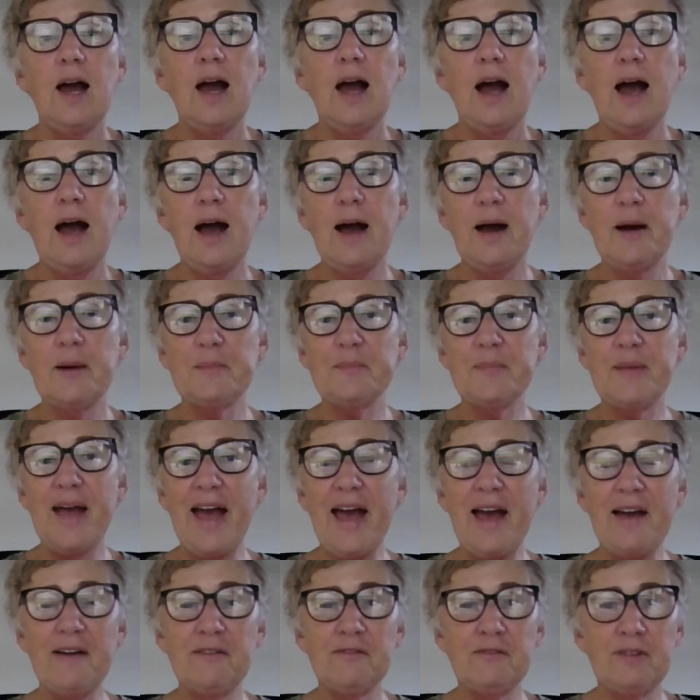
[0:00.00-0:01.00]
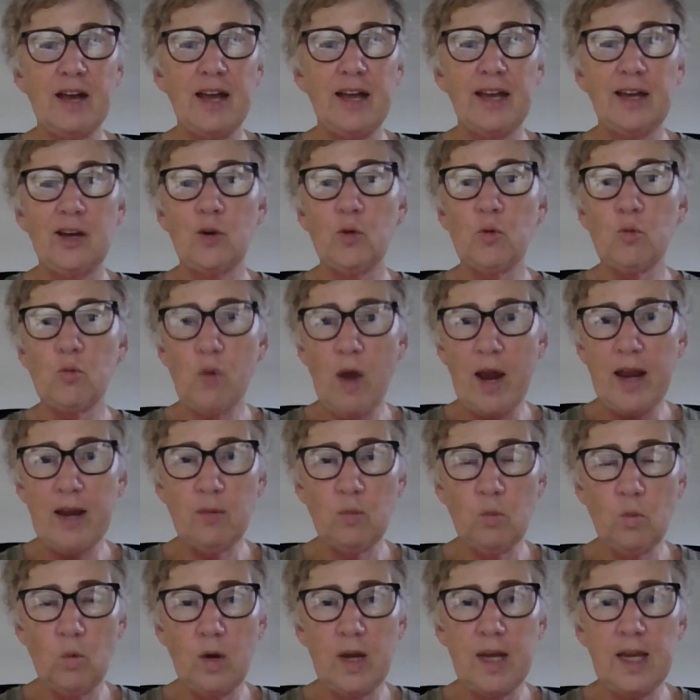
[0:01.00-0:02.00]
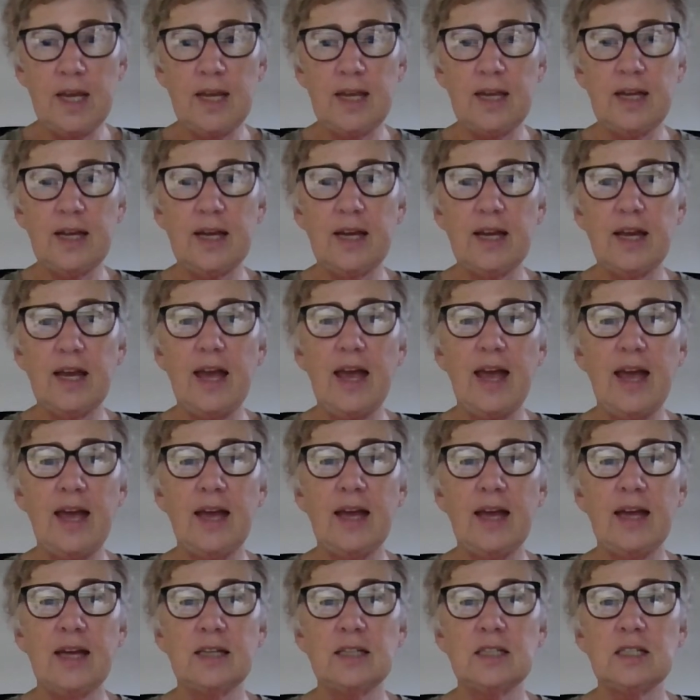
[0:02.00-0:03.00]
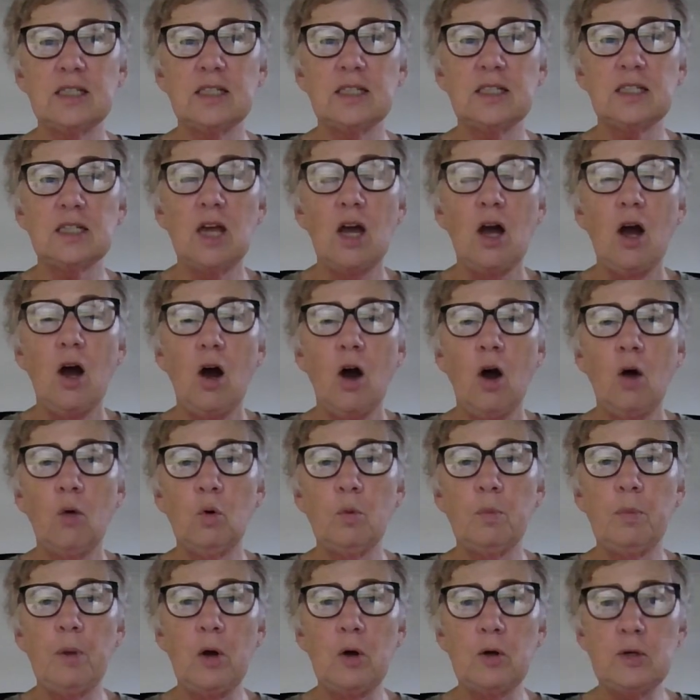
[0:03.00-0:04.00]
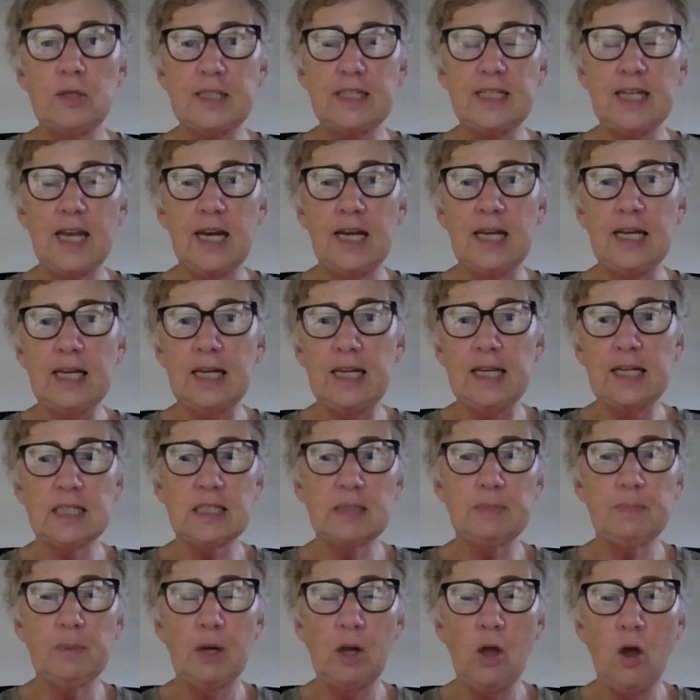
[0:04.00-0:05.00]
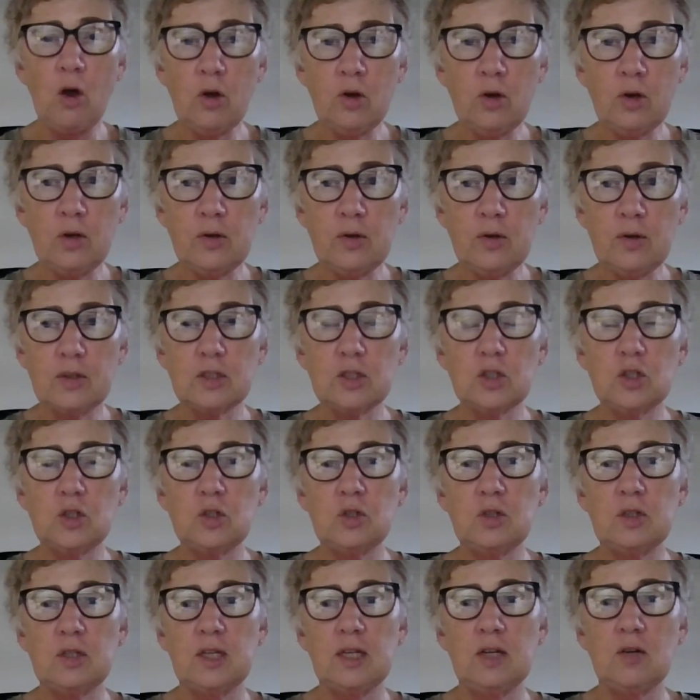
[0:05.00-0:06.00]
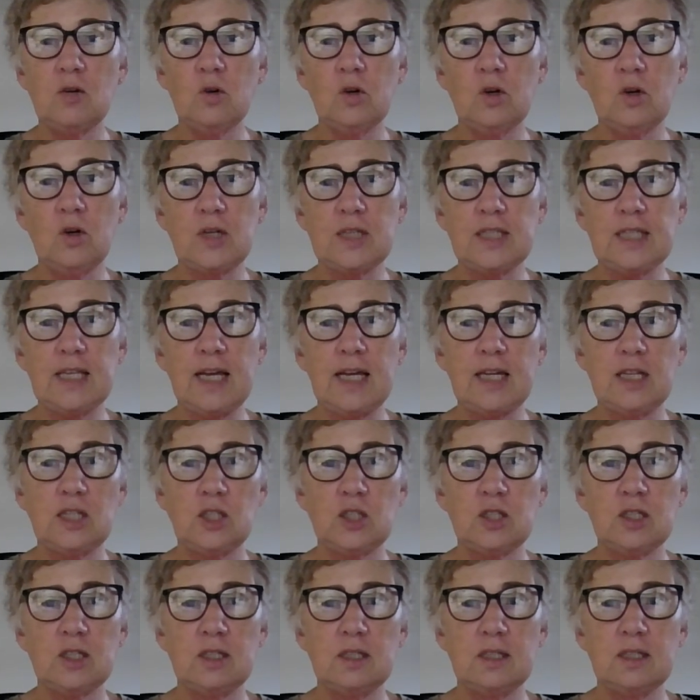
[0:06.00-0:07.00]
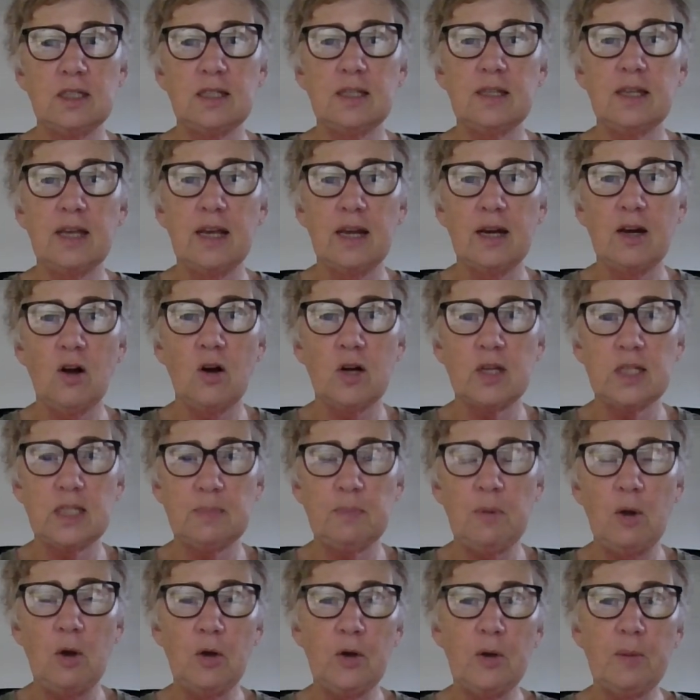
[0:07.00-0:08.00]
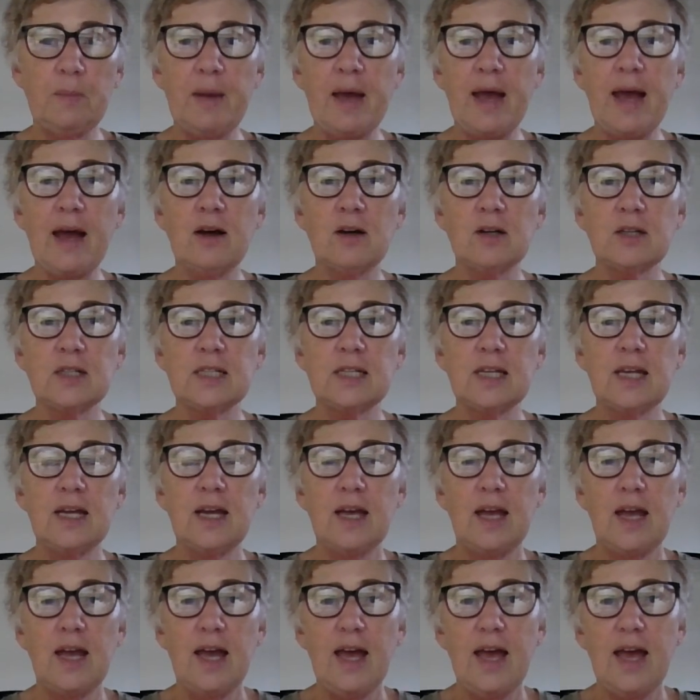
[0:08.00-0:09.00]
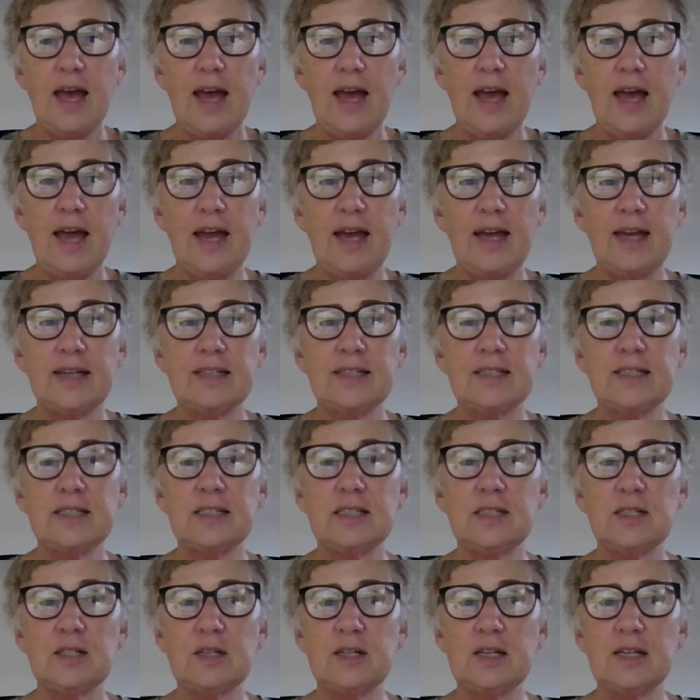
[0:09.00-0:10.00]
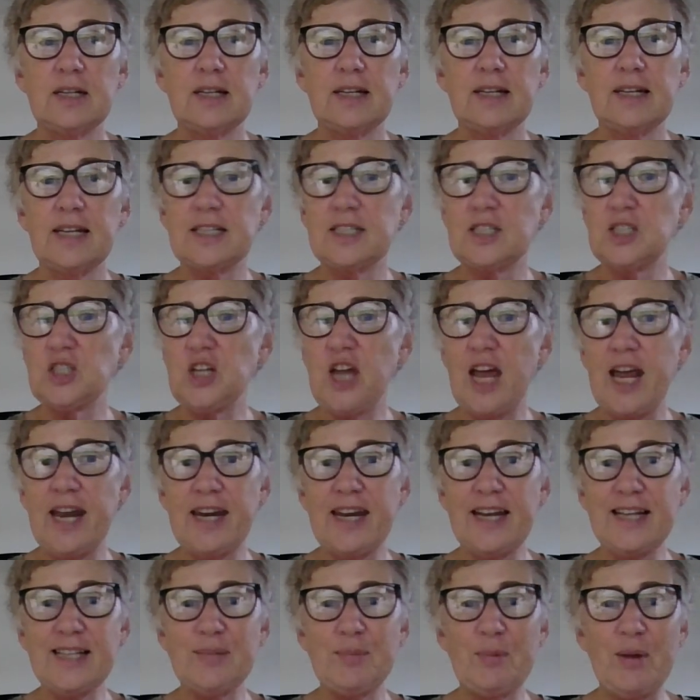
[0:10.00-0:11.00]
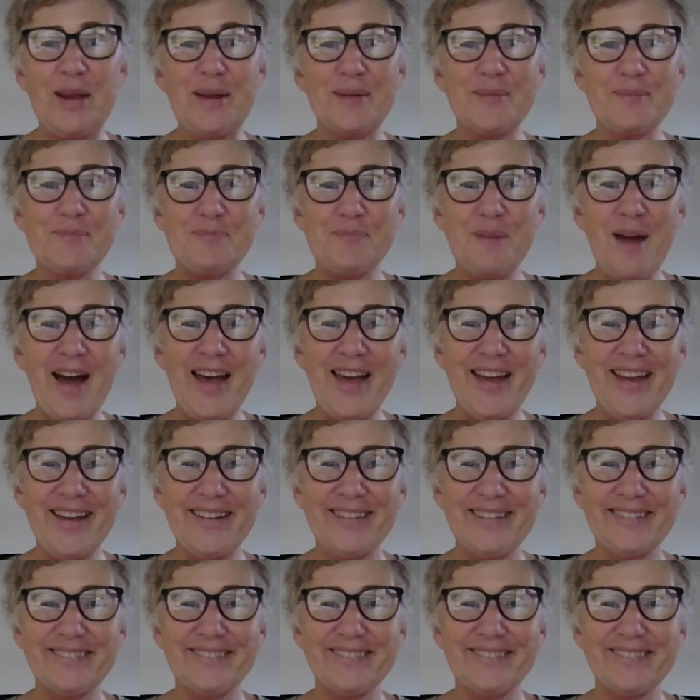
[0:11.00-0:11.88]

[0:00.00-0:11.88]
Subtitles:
have a great week, and I will post any links below to the organisations that I spoke about. and let's chat next week. Bye.